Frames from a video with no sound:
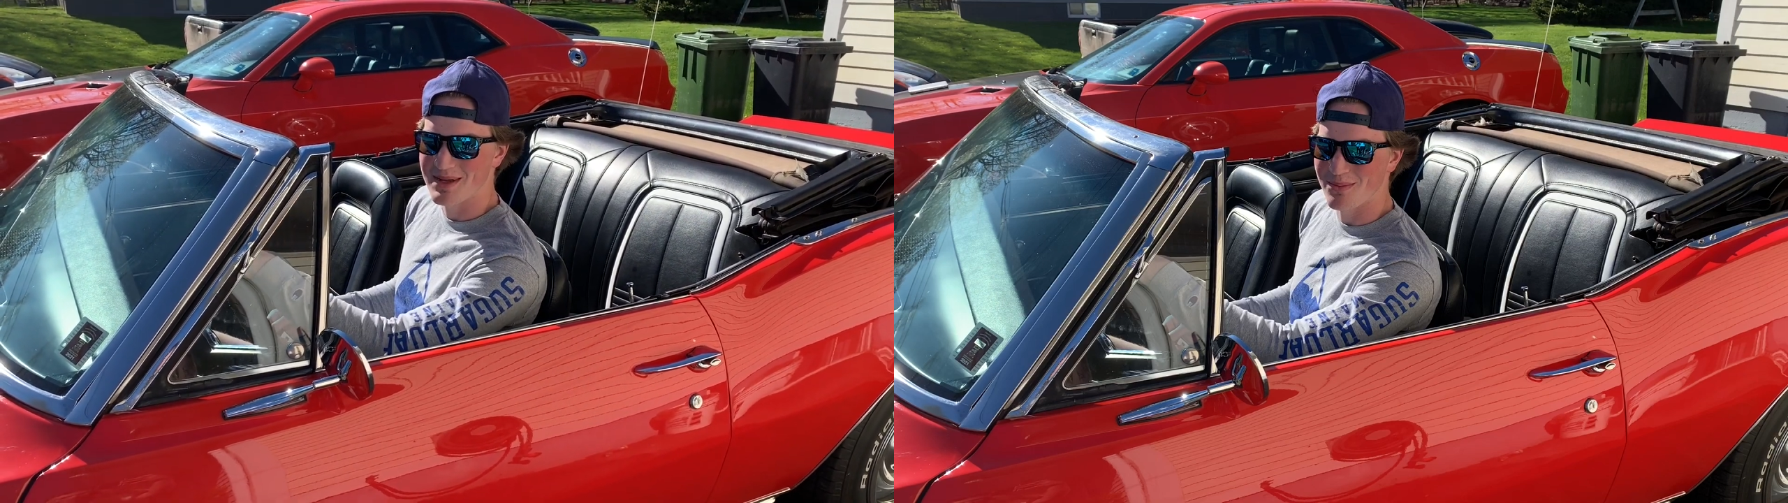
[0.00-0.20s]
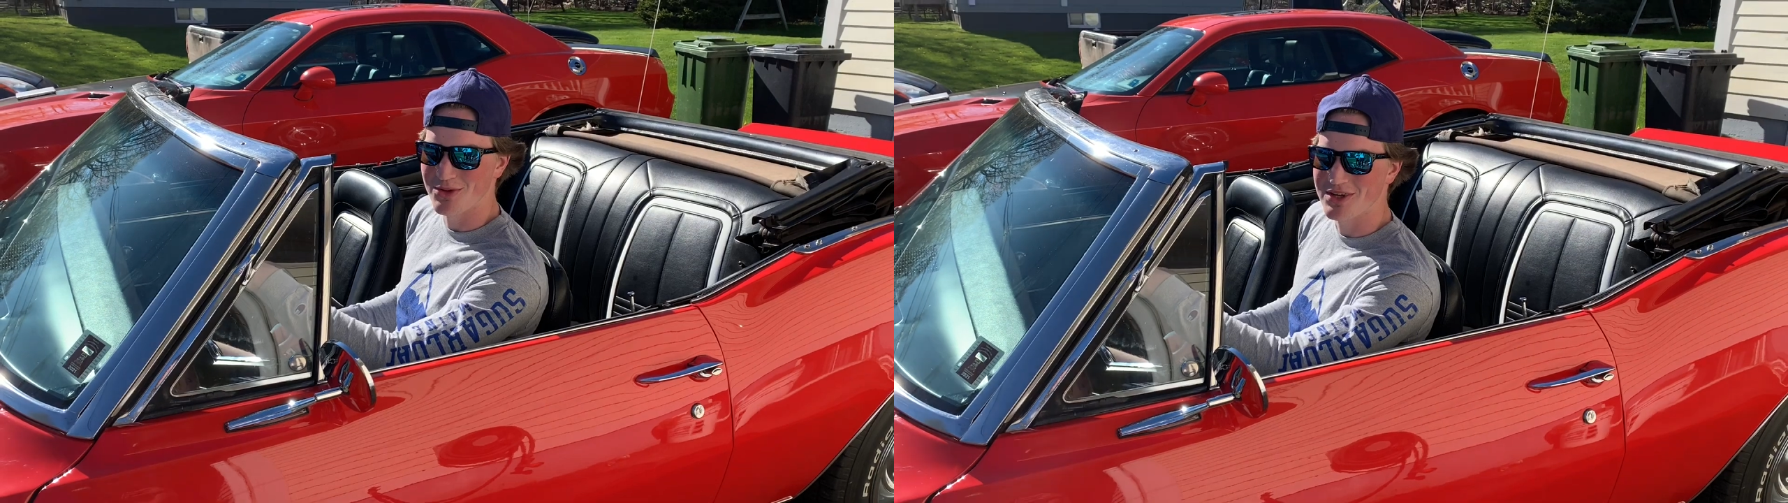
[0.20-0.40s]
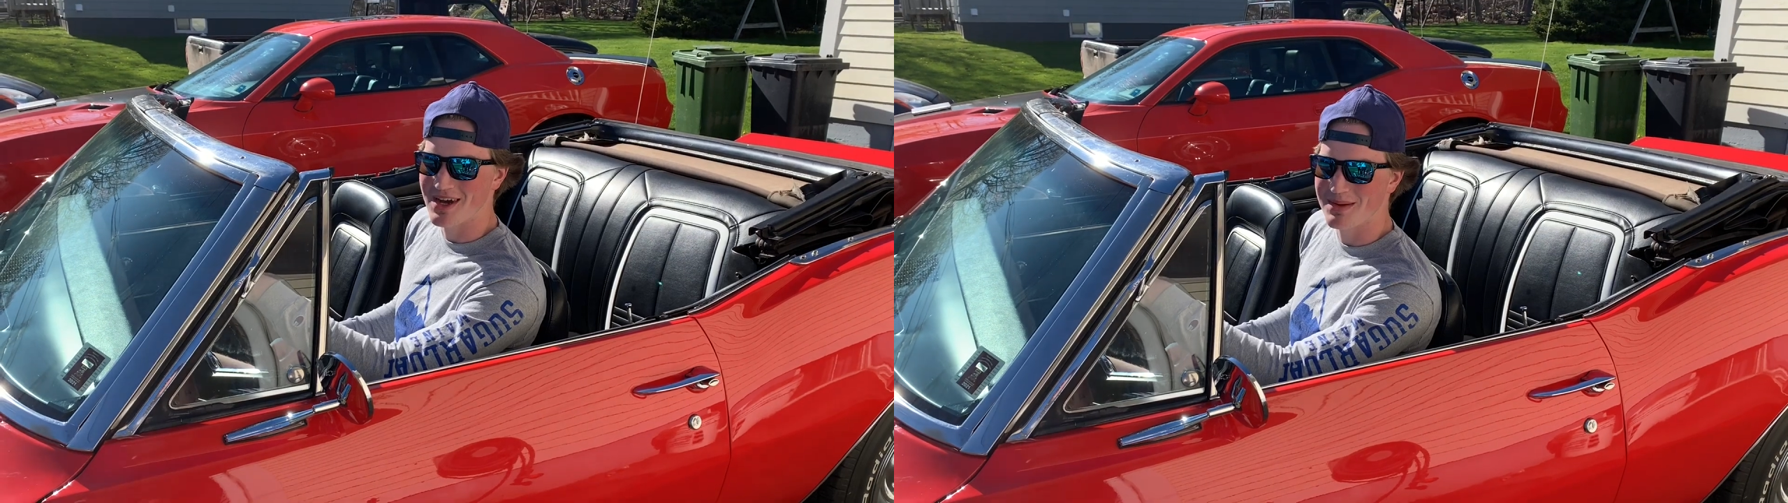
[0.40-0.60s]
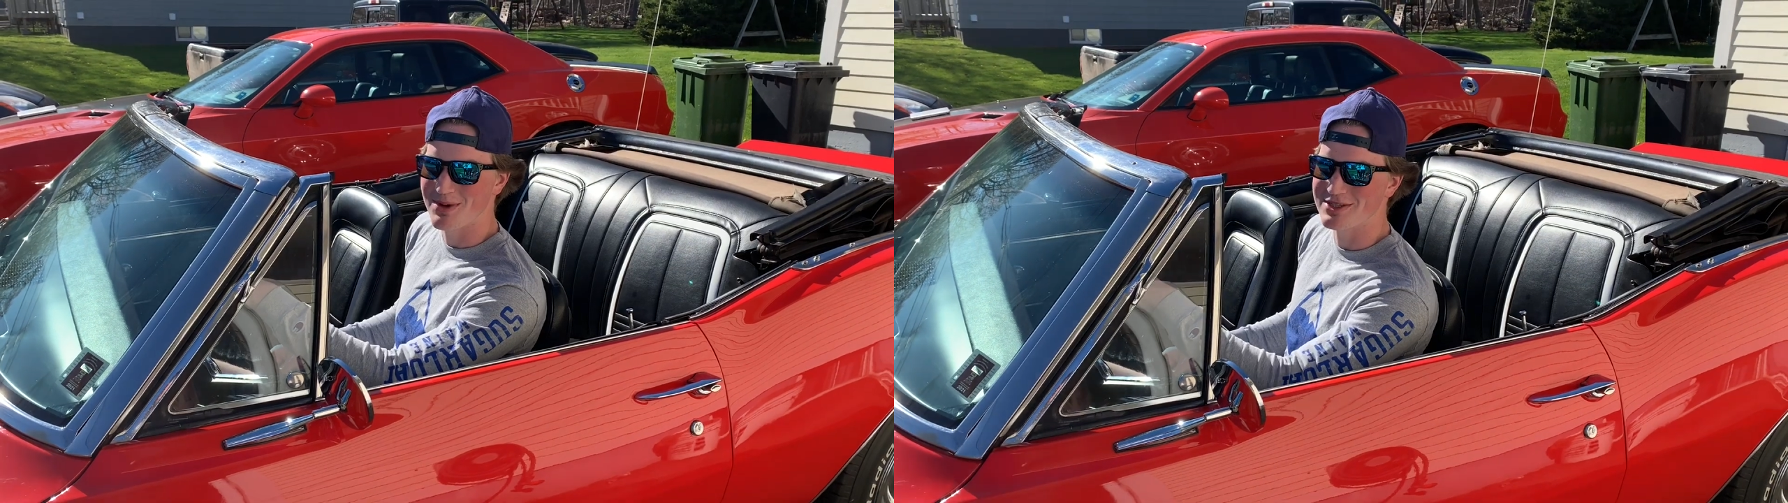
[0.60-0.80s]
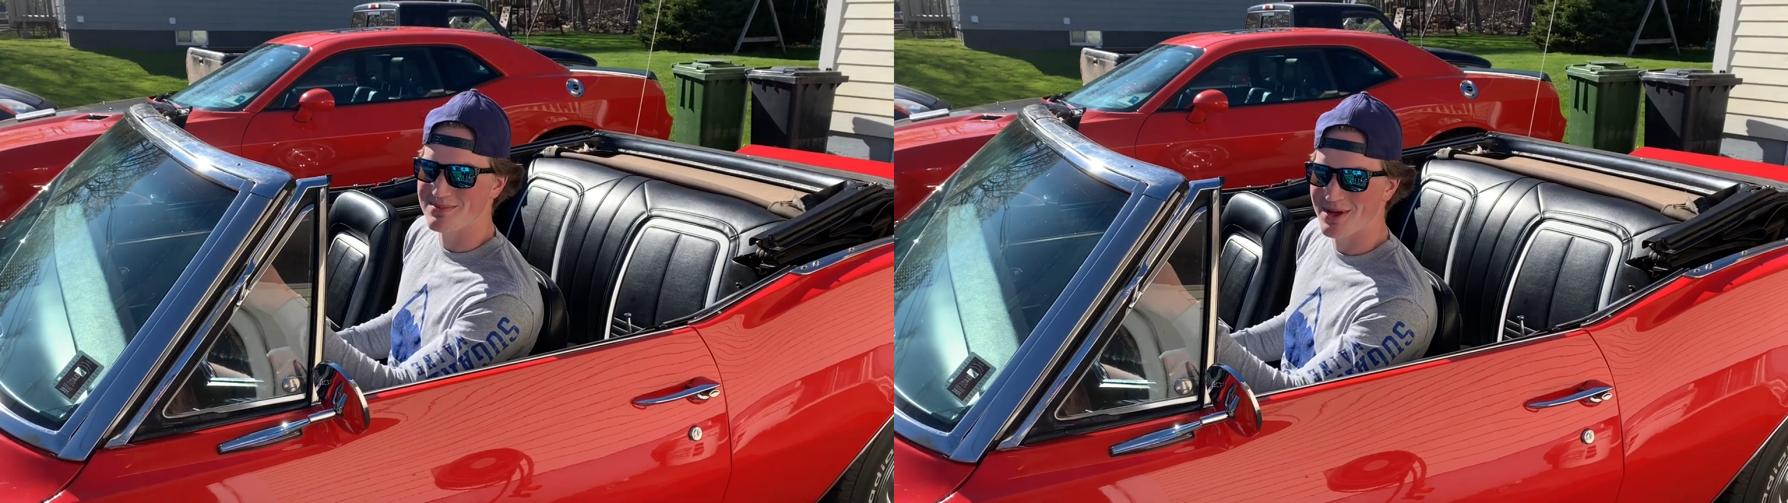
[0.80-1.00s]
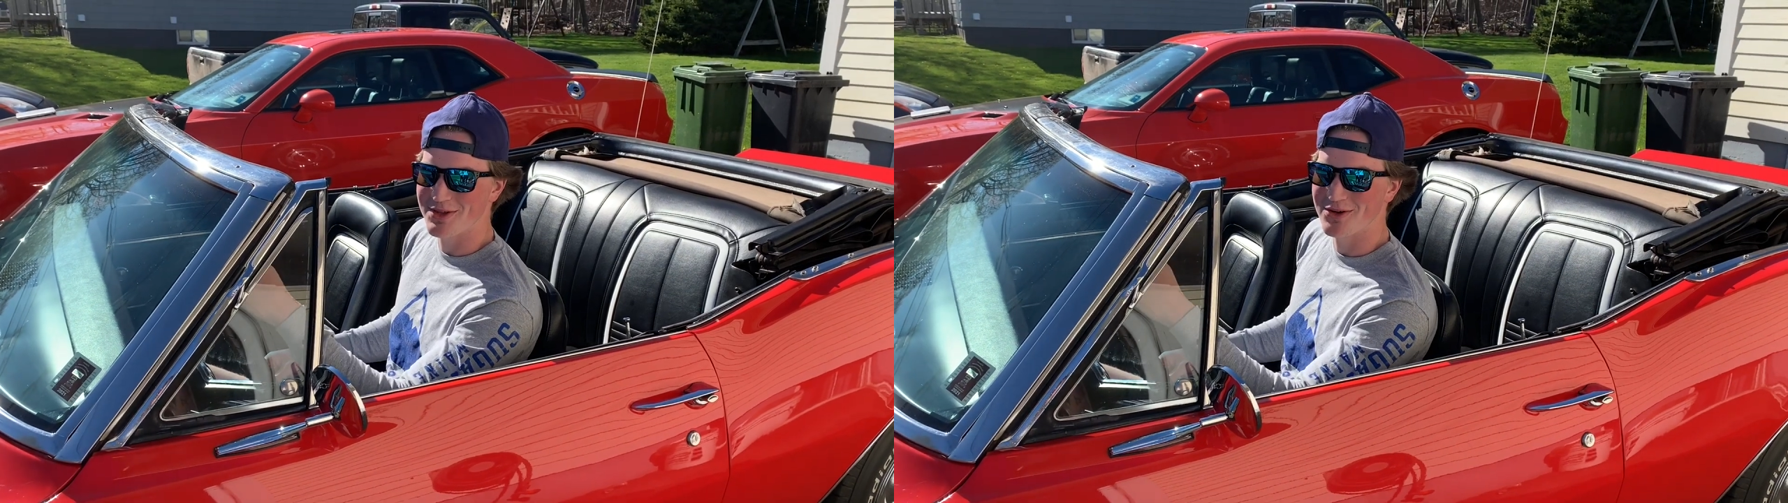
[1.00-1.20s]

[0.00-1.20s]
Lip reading: and we'll talk about some other